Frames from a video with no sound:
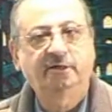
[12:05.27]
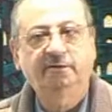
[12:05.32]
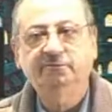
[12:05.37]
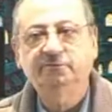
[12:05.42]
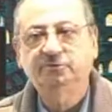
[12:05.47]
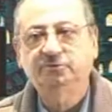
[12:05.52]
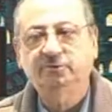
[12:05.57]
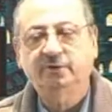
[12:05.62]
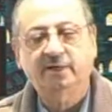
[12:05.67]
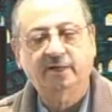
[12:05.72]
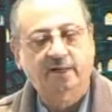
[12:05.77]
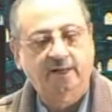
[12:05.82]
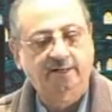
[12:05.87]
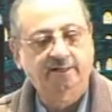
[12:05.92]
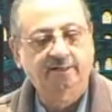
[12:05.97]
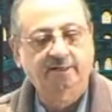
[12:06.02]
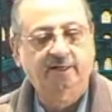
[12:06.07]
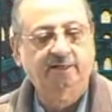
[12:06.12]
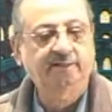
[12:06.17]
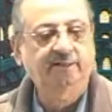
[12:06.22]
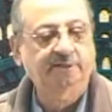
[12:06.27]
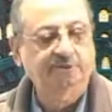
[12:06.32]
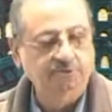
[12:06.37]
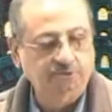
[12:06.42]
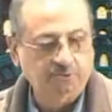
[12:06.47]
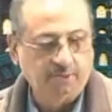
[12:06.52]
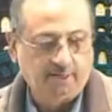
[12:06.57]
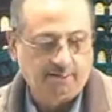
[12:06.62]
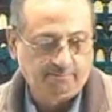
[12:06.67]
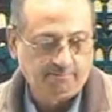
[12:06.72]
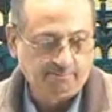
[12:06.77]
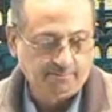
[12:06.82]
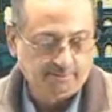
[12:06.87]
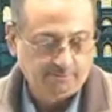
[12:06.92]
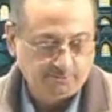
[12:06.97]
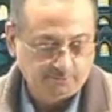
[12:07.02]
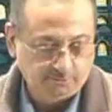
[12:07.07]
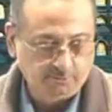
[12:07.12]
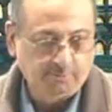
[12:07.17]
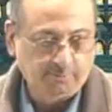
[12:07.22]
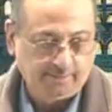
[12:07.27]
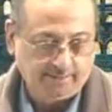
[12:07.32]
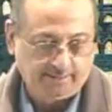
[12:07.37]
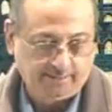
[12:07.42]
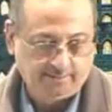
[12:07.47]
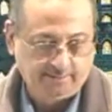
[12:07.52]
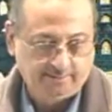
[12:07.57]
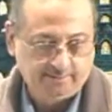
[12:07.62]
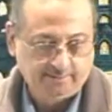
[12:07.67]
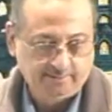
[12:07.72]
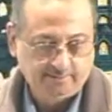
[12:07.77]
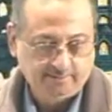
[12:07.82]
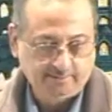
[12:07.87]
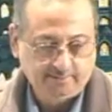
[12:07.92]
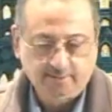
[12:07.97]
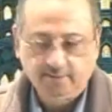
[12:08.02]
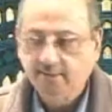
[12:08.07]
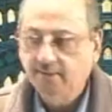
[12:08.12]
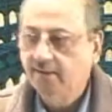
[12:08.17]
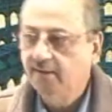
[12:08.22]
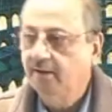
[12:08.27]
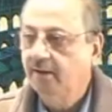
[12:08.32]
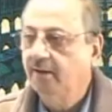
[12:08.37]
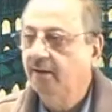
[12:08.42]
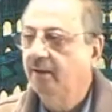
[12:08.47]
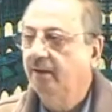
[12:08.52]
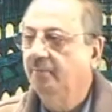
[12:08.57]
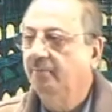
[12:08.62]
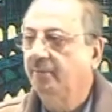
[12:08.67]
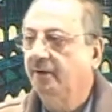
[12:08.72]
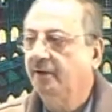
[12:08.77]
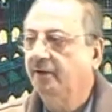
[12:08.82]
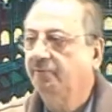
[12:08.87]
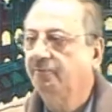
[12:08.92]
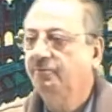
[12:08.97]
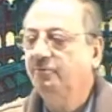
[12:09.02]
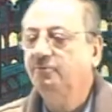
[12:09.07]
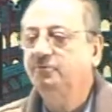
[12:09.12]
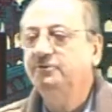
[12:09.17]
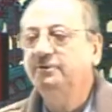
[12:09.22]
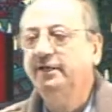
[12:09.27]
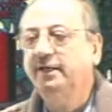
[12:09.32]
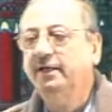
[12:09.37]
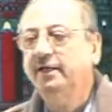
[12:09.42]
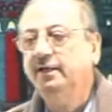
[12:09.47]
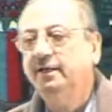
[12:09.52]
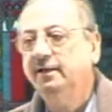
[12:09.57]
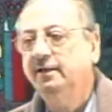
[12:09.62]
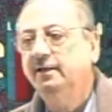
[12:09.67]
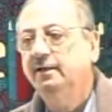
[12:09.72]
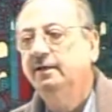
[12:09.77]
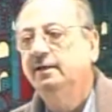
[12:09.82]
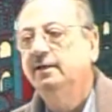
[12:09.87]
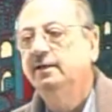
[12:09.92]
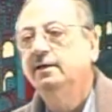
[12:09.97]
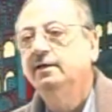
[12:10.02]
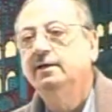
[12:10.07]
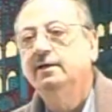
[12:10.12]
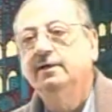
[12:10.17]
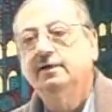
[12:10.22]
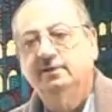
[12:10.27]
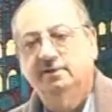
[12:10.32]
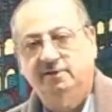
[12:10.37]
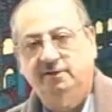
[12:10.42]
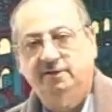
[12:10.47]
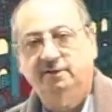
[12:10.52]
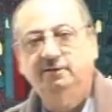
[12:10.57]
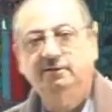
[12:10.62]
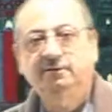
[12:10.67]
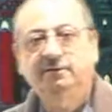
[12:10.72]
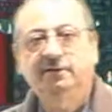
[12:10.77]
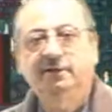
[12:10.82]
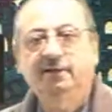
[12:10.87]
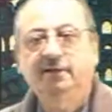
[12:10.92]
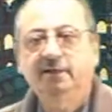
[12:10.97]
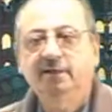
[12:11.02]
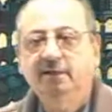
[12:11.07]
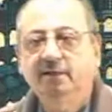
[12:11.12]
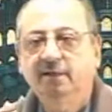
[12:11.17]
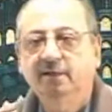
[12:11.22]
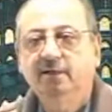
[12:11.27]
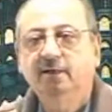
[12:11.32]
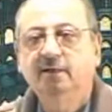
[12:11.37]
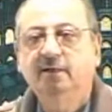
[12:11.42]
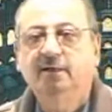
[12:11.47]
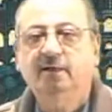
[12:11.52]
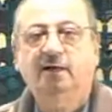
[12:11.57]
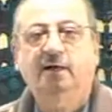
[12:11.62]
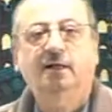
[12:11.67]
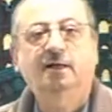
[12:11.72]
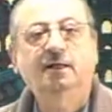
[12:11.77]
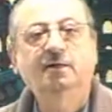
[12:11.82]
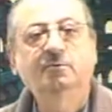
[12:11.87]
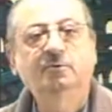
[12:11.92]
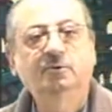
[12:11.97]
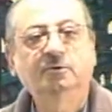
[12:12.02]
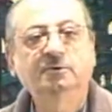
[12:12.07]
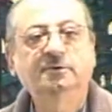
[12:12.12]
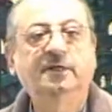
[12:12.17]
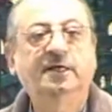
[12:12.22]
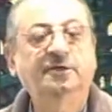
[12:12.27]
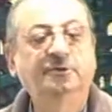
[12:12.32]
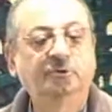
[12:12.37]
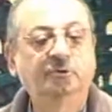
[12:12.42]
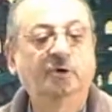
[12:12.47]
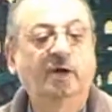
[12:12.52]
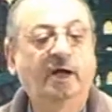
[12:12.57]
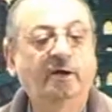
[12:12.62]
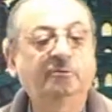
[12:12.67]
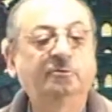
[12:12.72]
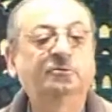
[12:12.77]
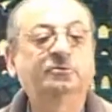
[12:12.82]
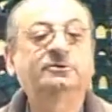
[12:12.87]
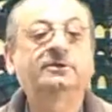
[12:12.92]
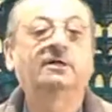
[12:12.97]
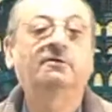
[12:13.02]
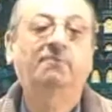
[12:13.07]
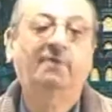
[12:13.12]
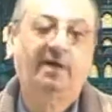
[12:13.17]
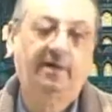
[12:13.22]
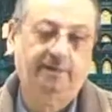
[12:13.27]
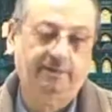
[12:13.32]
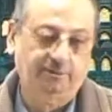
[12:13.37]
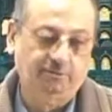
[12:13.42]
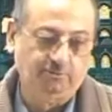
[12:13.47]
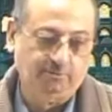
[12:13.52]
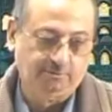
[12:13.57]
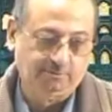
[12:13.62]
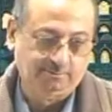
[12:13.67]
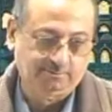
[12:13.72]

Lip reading: you an idea that you have 2 pens. But if you say indi kalamun, then you have to say wahidun.